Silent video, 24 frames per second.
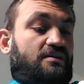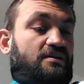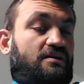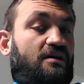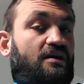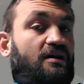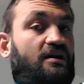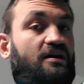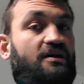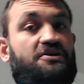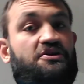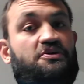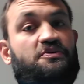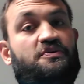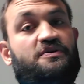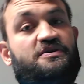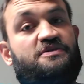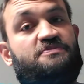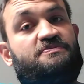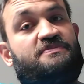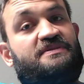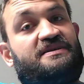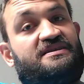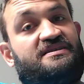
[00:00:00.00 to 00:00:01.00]
uh,
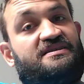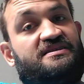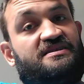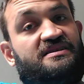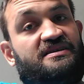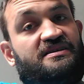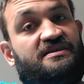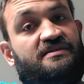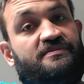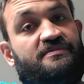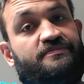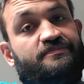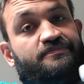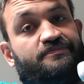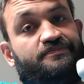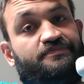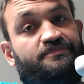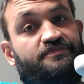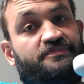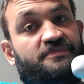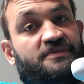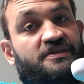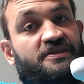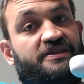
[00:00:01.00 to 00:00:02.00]
USB C.
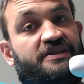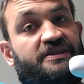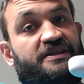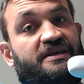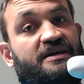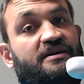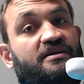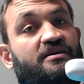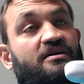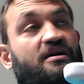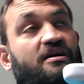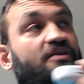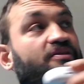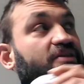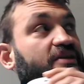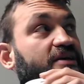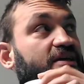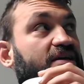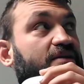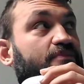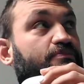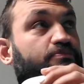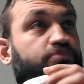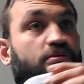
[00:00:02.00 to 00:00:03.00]
Now, on
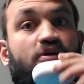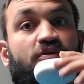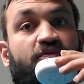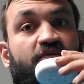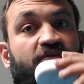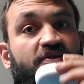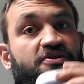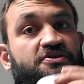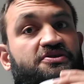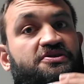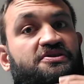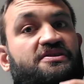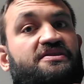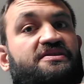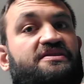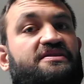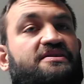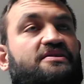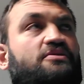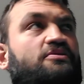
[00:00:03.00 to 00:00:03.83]
the pro version of,